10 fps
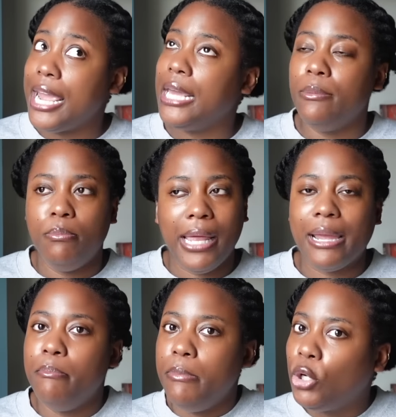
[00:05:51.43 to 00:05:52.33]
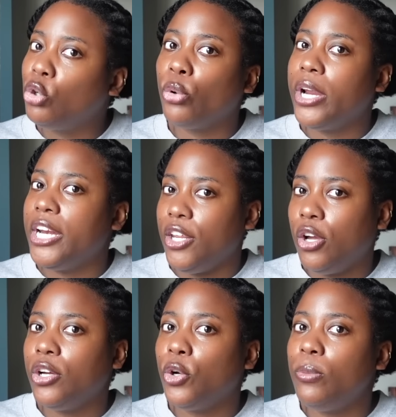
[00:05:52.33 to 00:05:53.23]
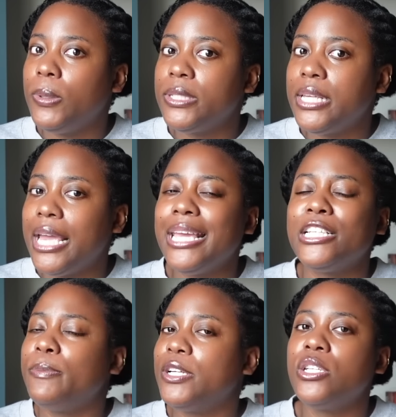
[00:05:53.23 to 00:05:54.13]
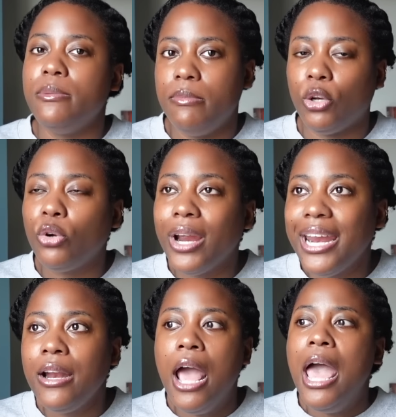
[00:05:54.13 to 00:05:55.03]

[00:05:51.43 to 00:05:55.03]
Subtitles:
and like middle grade and young adult books like, especially middle grade,